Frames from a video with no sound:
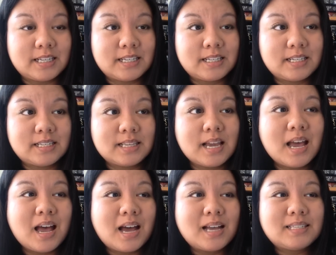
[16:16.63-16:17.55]
It is
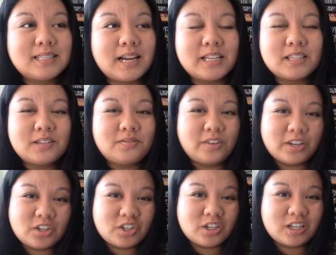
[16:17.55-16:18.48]
a science
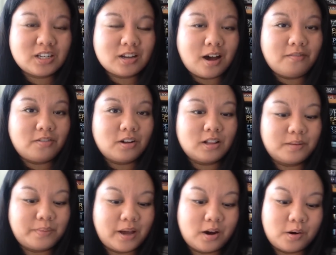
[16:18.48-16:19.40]
fiction novel
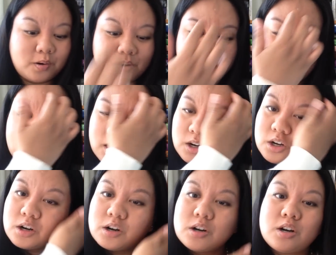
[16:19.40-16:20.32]
about a
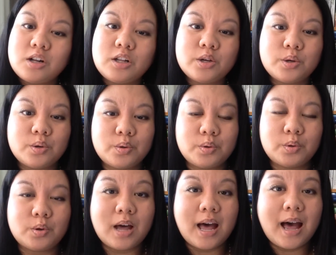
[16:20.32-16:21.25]
girl
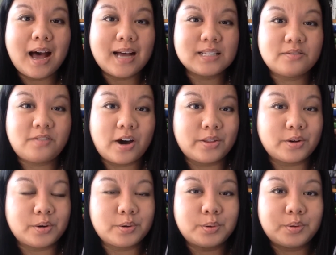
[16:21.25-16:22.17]
who has a
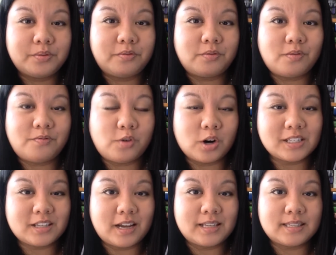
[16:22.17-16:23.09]
father for a
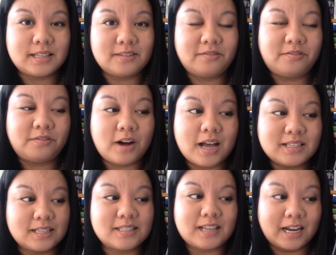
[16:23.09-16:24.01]
science, as
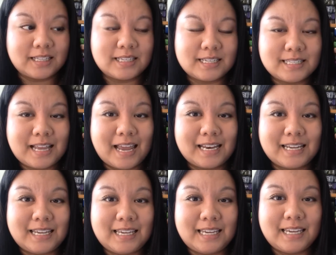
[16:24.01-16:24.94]
a scientist and
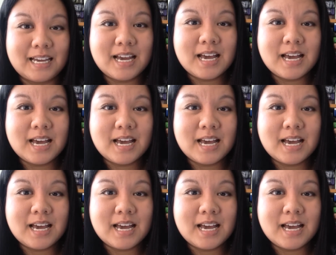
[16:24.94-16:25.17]
he